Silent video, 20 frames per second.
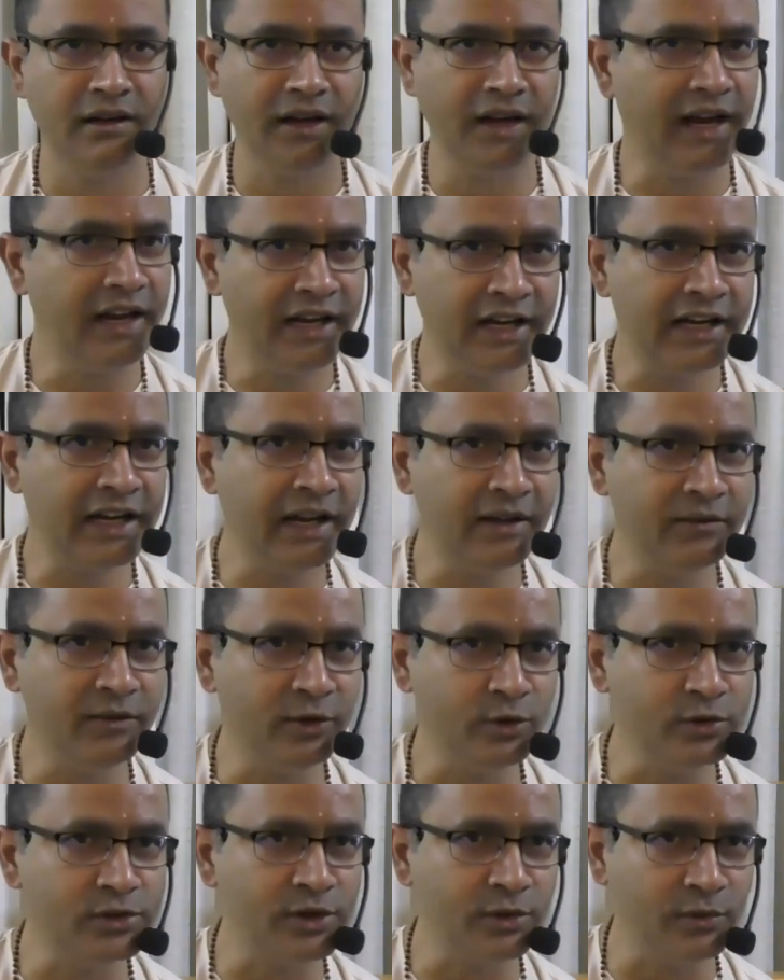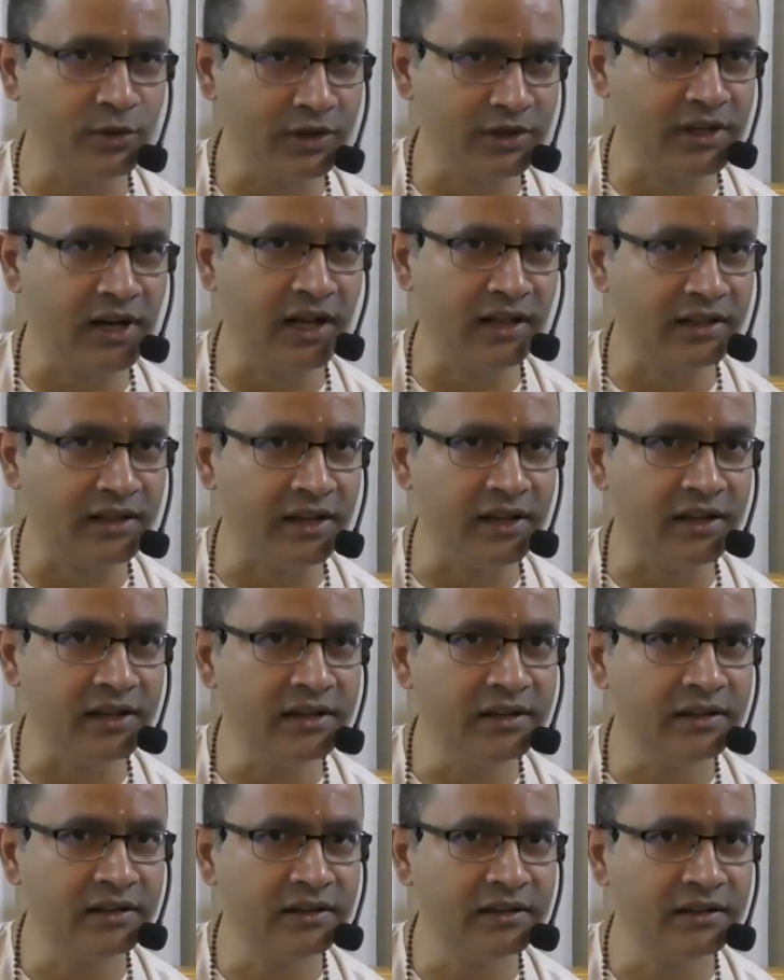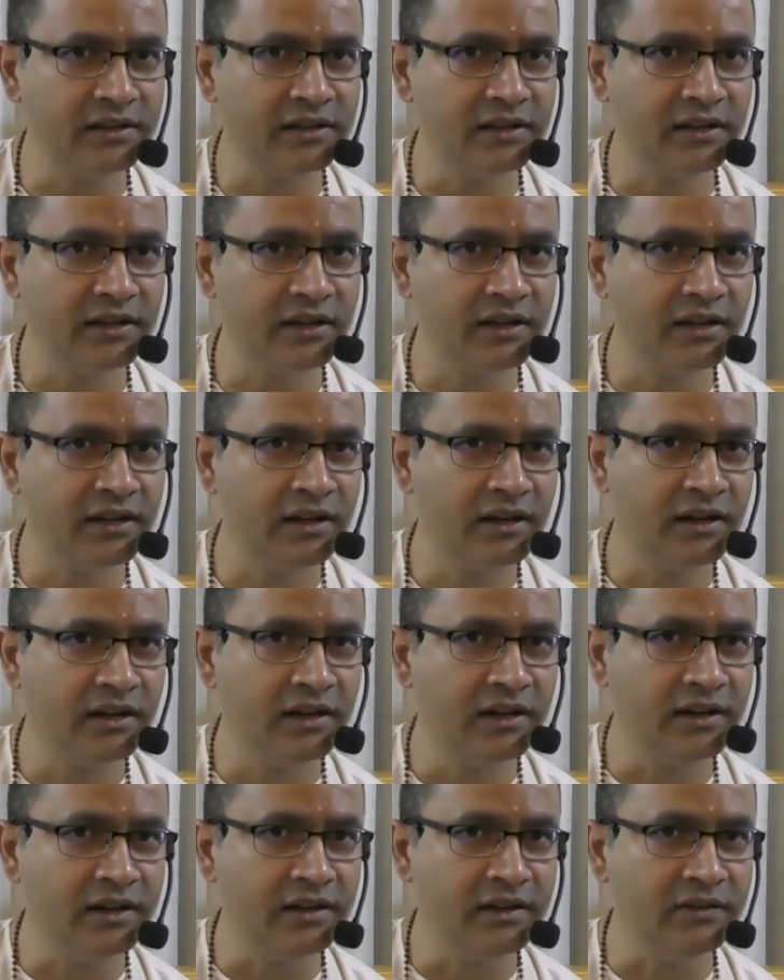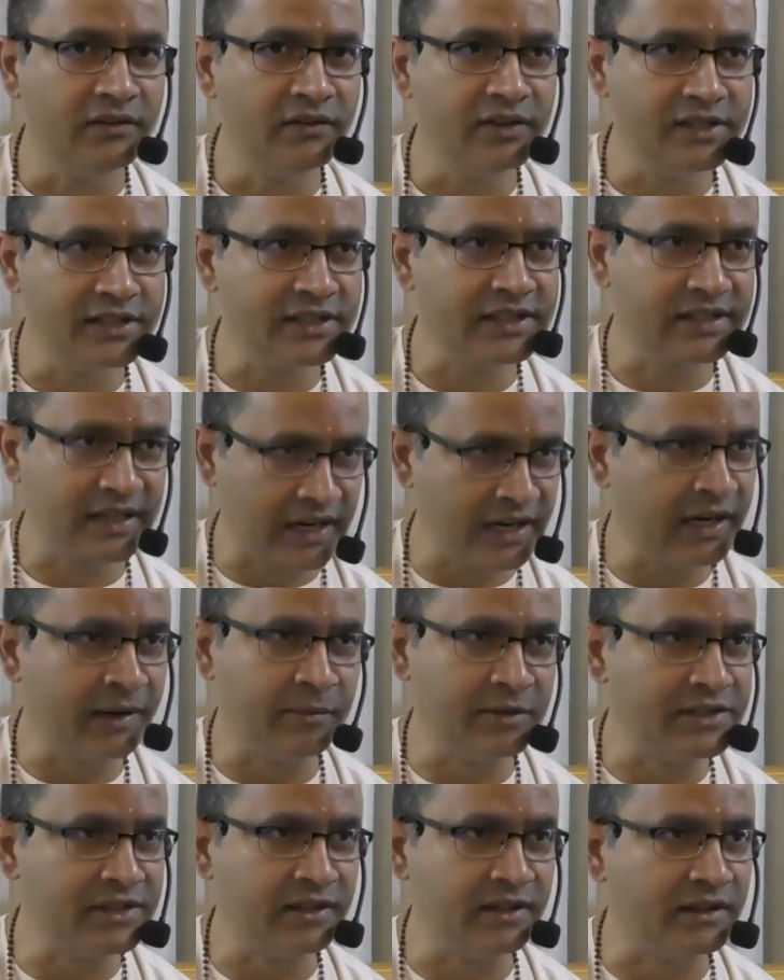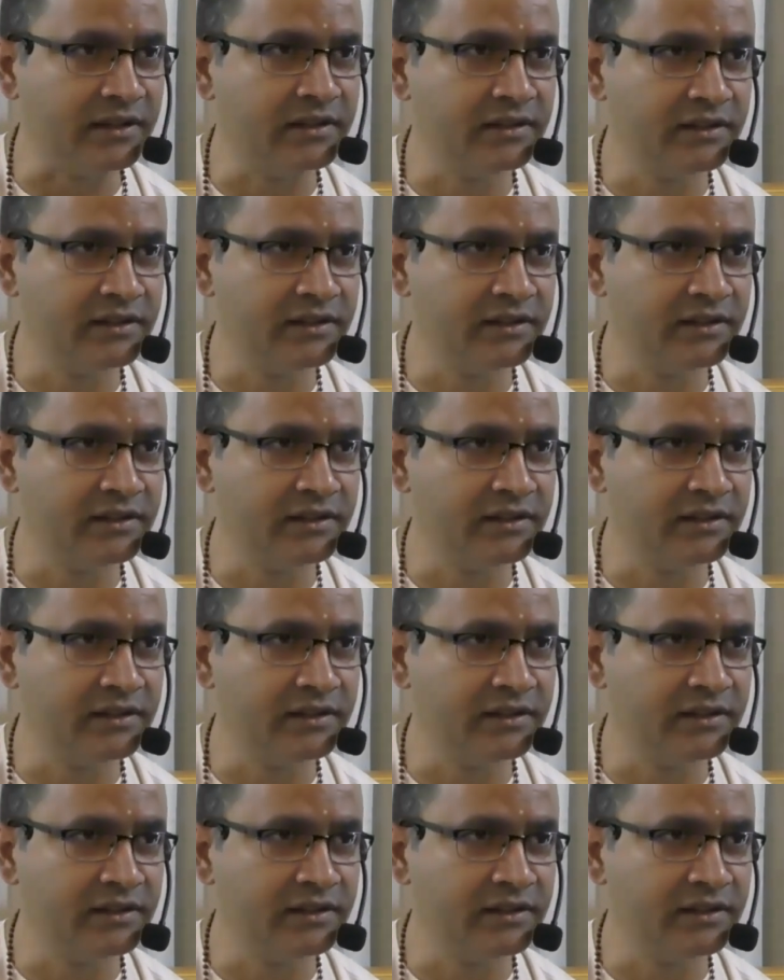Anytime we use the word Gandhi, which is surname, isn't it?